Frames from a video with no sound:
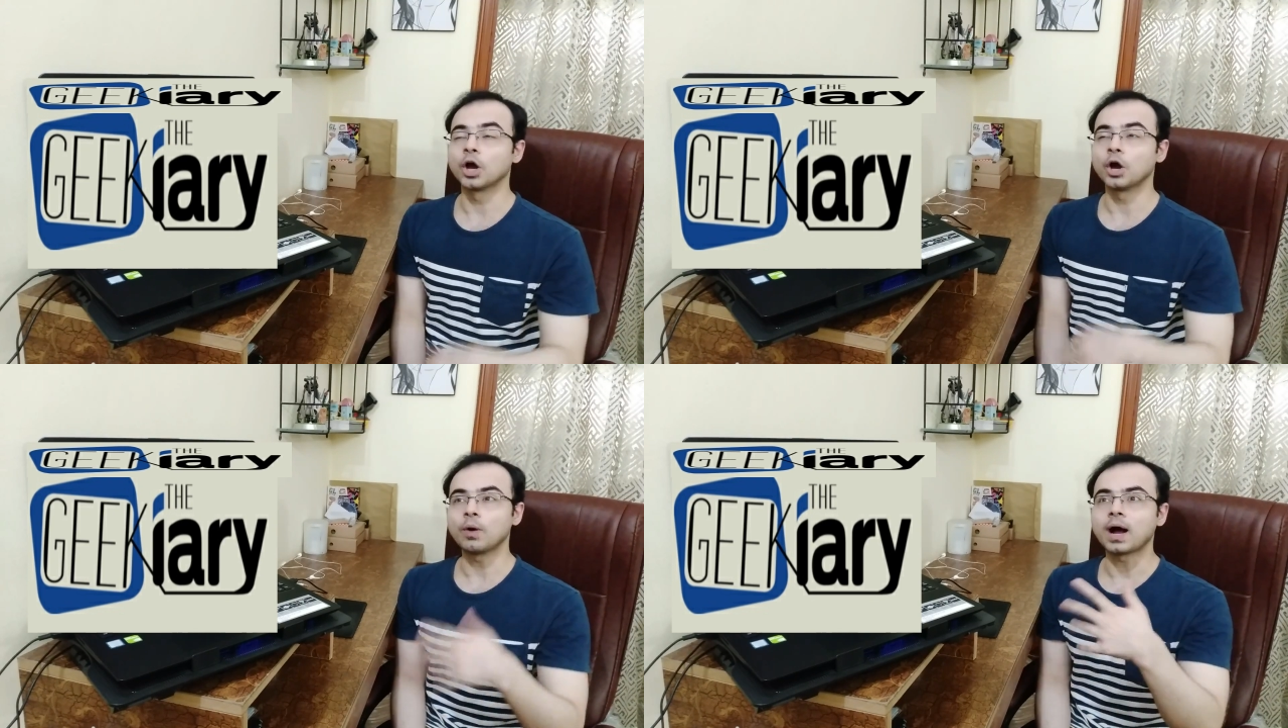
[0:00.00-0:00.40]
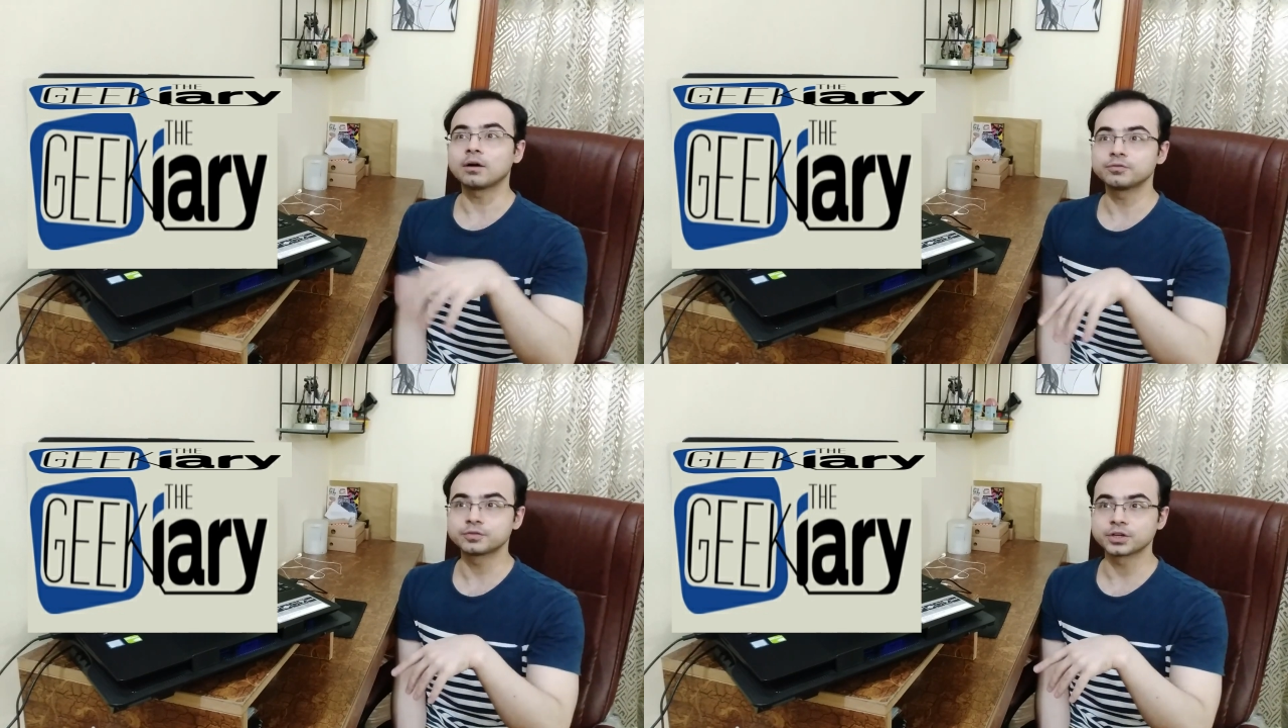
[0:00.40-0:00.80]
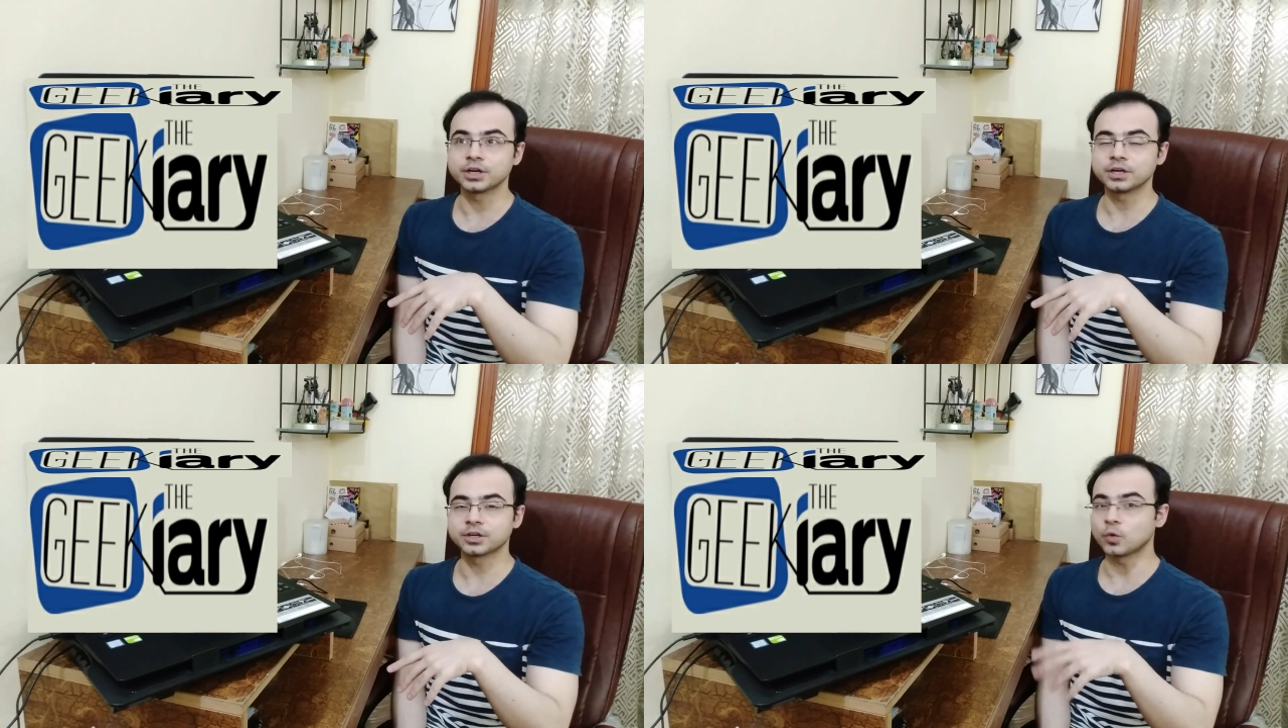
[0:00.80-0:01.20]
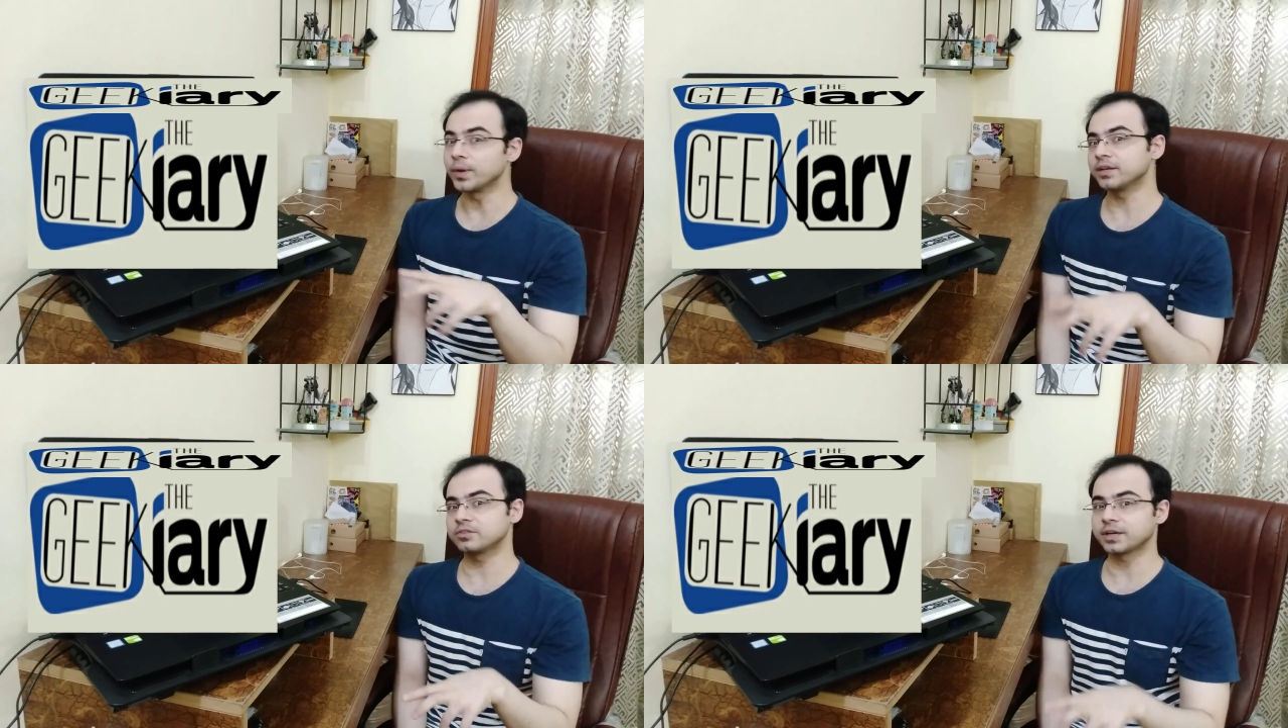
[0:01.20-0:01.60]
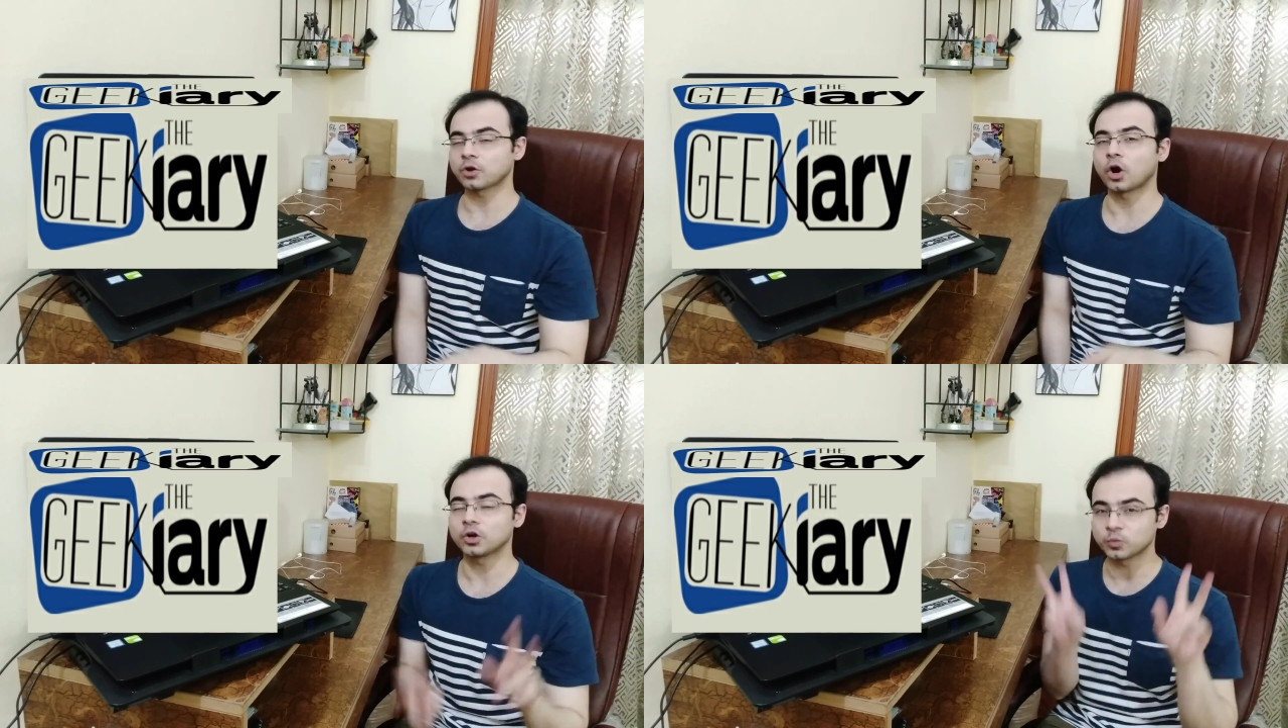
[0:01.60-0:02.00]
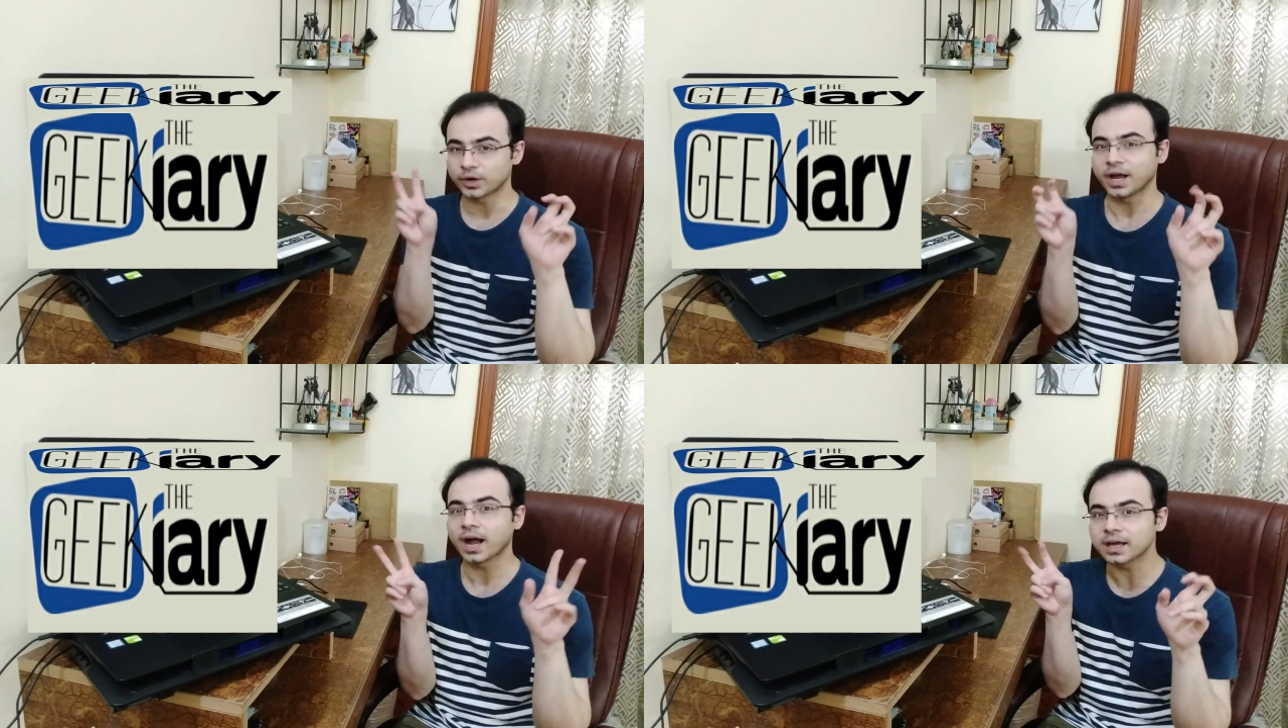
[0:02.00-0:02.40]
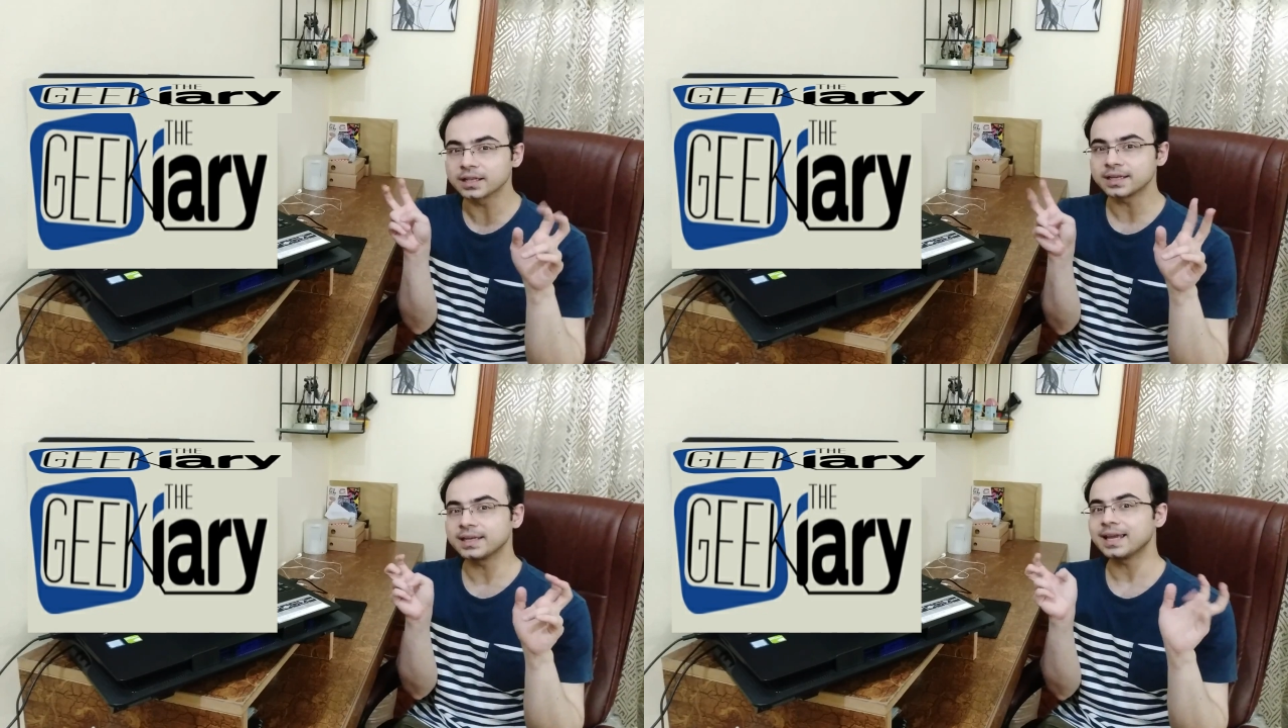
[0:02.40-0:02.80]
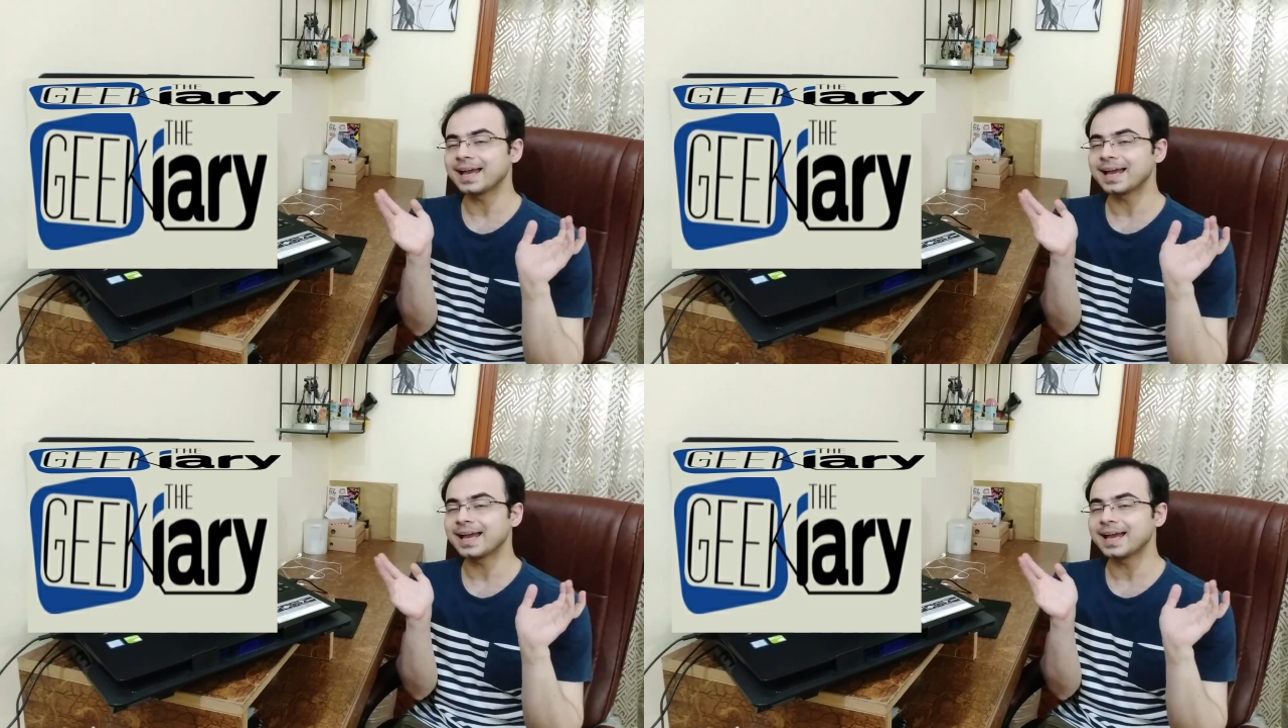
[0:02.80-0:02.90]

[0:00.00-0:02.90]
So after the queens they thought were ugly,